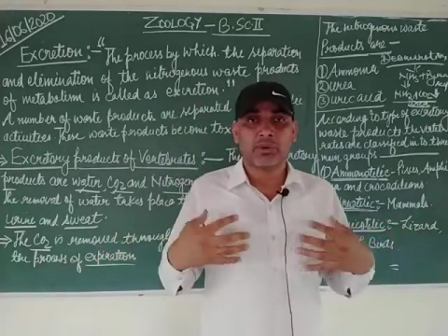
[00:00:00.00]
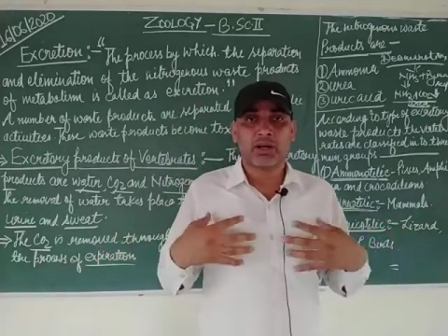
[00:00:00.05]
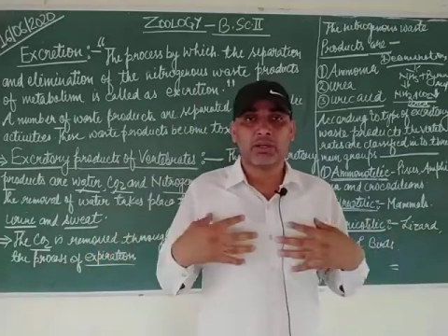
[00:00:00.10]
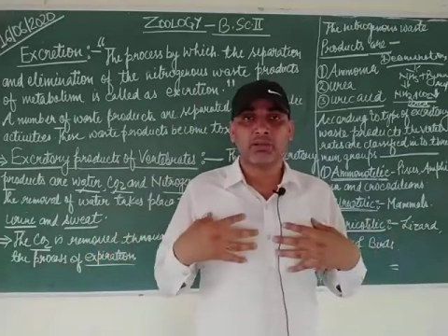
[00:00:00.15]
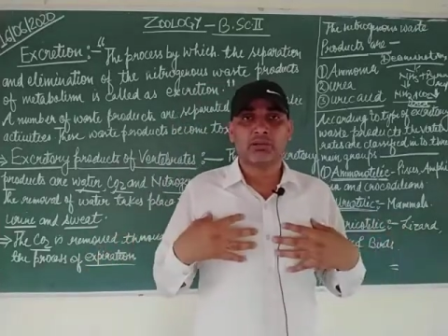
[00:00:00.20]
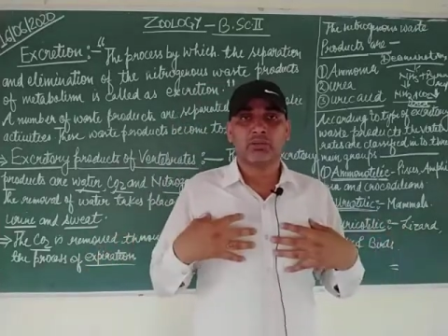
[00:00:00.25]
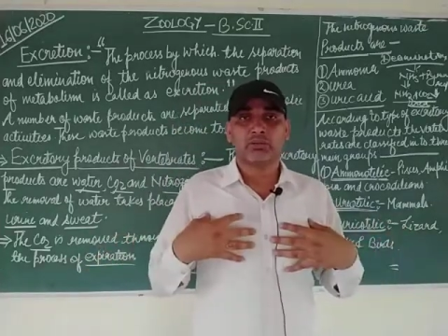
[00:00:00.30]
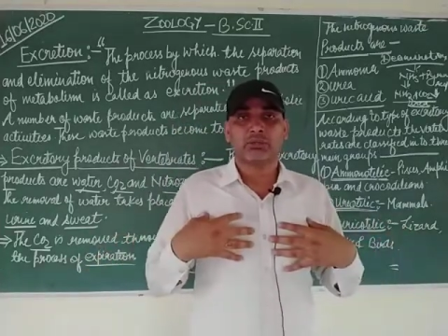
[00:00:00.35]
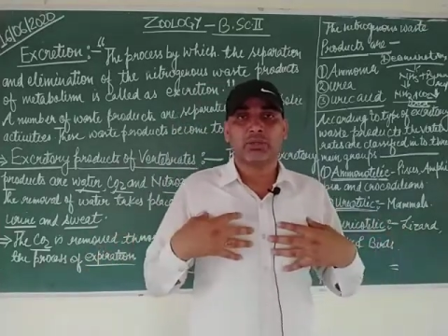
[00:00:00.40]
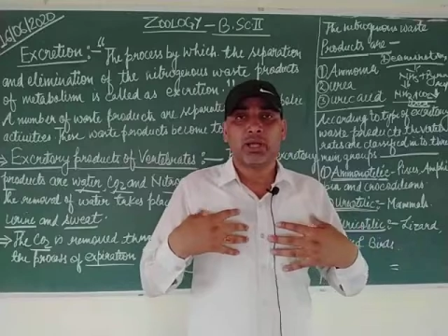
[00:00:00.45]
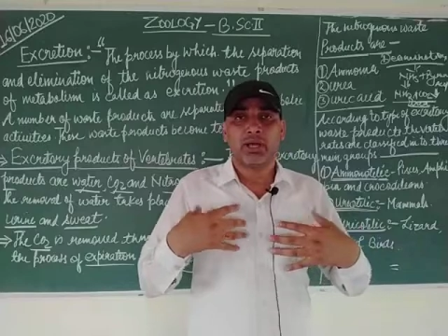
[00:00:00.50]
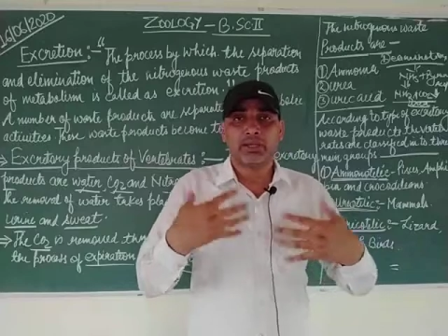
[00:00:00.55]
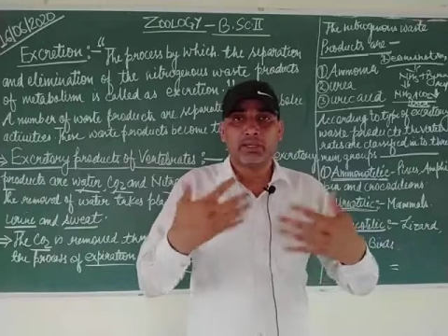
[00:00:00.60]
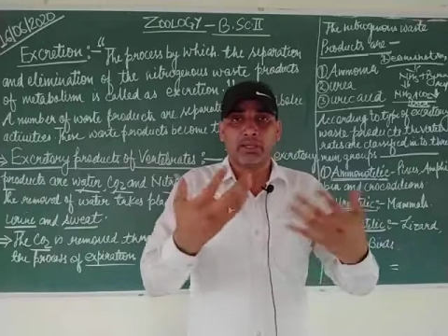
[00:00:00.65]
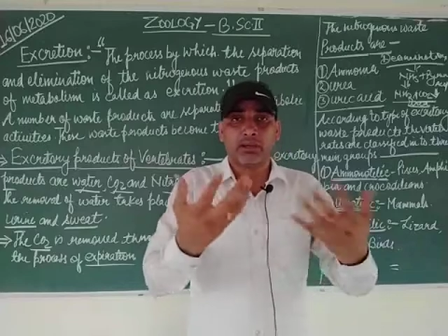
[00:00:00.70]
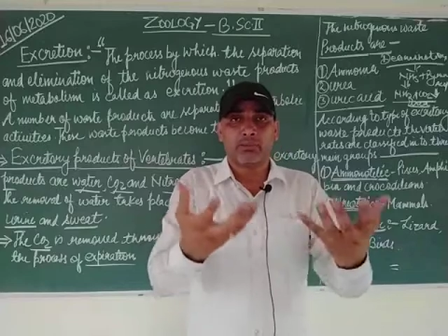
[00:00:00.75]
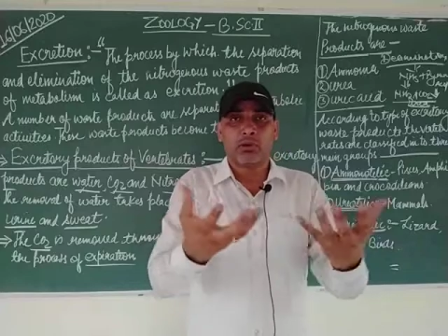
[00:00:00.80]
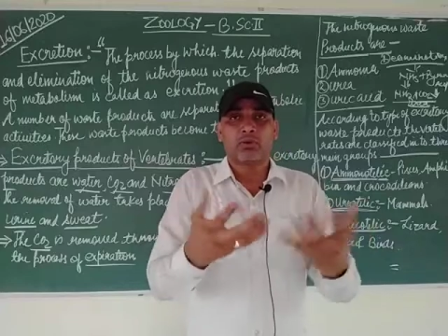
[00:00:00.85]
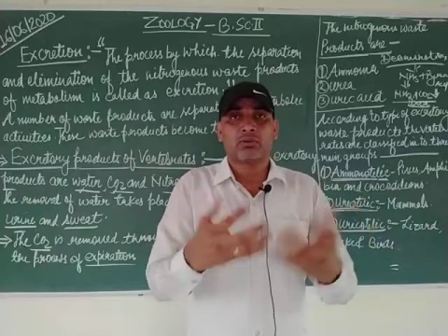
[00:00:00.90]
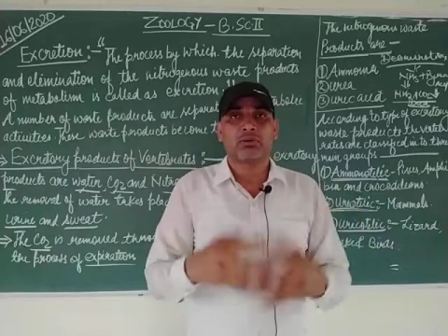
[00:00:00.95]
want to that
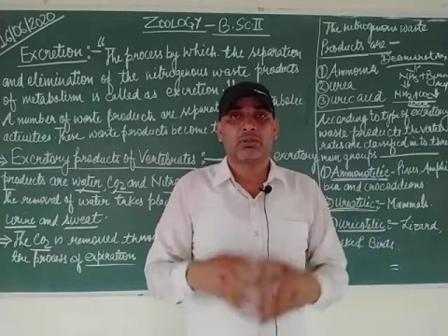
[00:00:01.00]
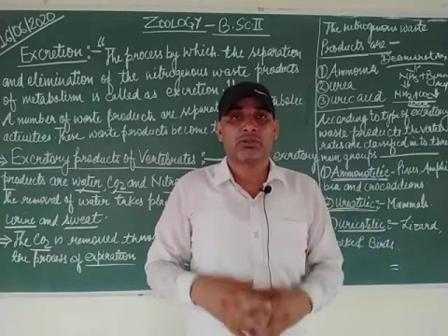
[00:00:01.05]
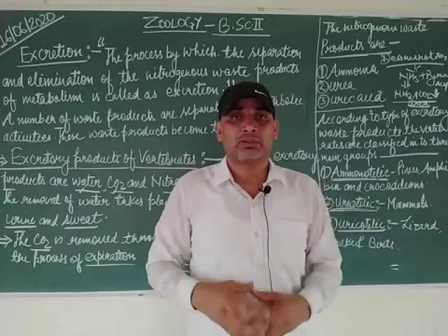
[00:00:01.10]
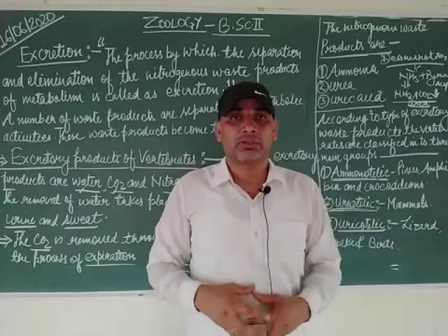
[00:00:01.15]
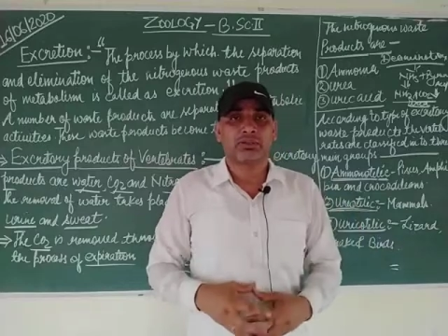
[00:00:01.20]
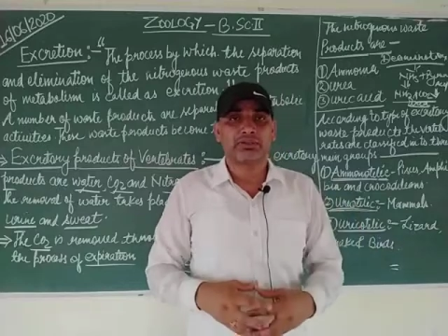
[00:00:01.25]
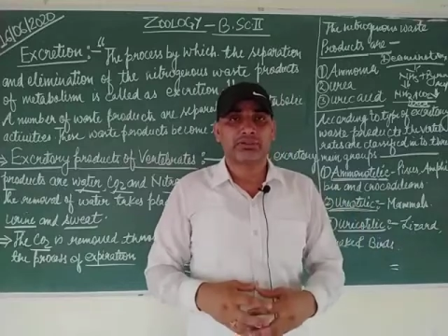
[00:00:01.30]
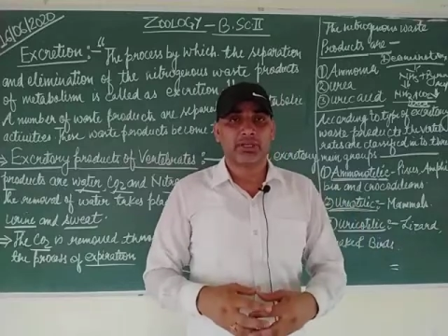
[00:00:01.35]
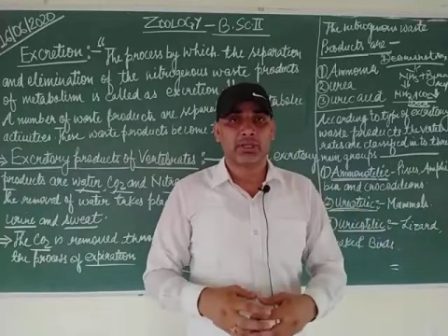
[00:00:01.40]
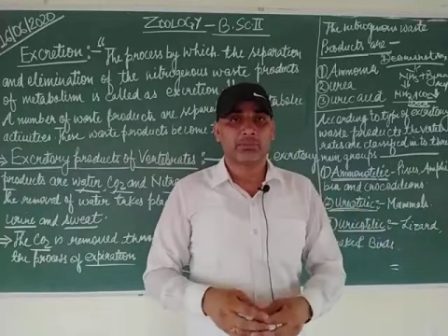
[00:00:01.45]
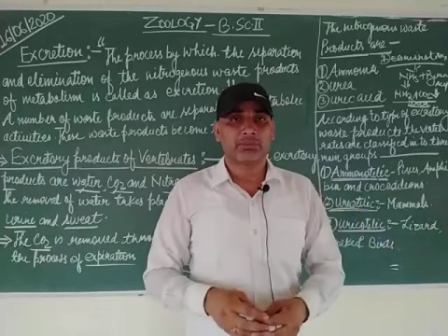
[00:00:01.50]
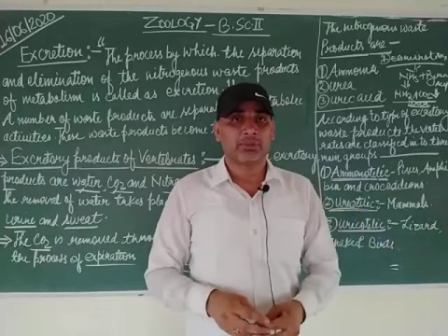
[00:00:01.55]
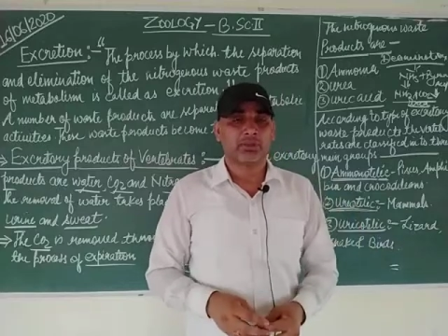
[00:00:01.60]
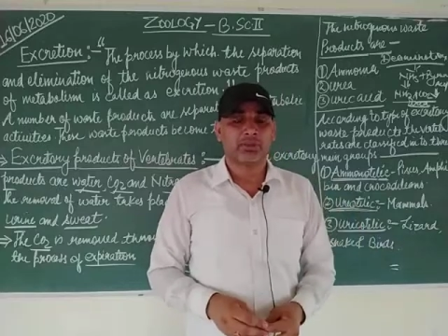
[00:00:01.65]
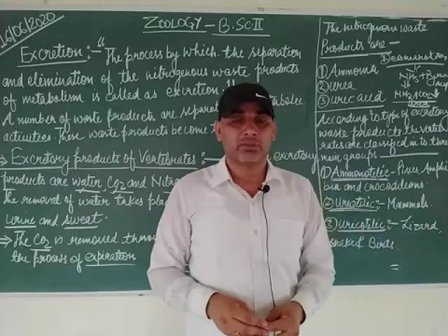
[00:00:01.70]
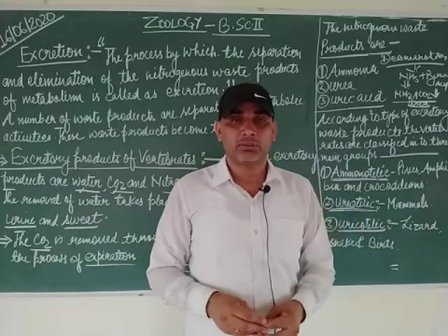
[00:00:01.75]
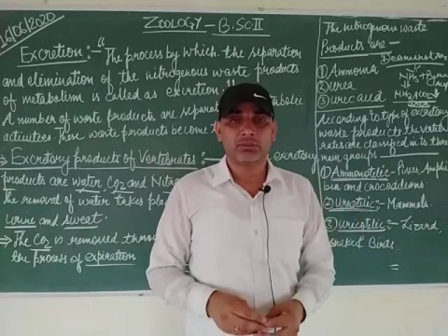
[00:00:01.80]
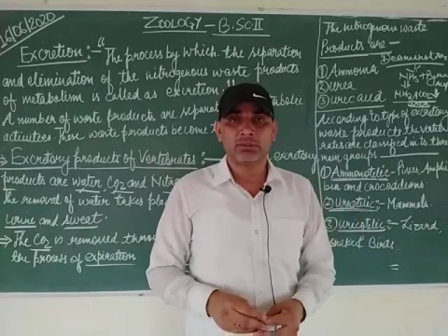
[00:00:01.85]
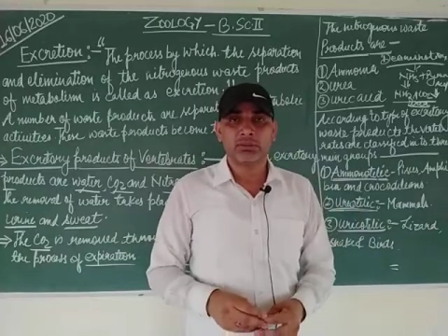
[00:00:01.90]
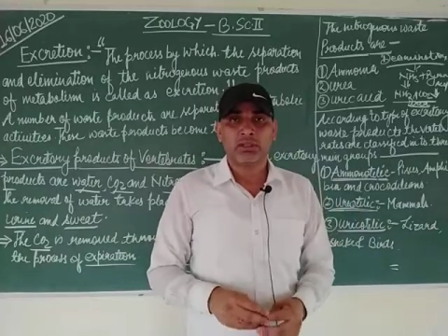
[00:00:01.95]
about in the
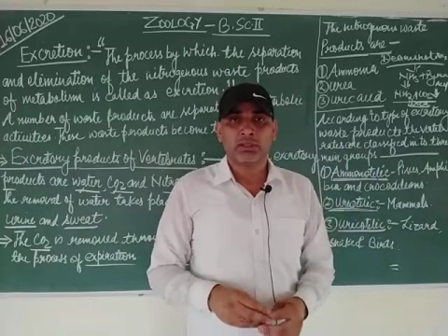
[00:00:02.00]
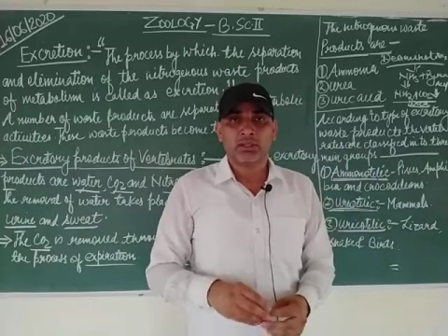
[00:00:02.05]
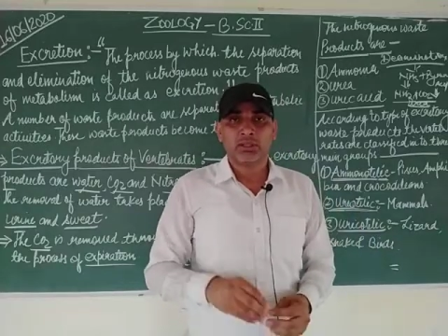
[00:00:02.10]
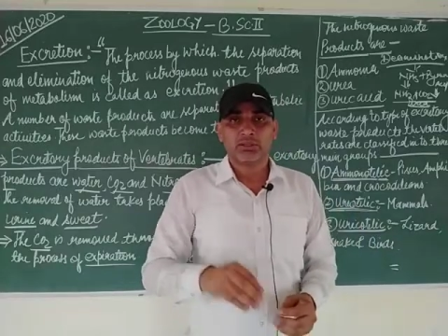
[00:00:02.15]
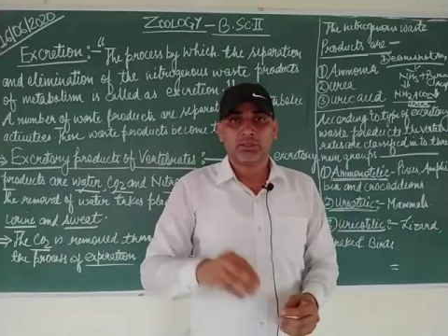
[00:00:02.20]
chapter,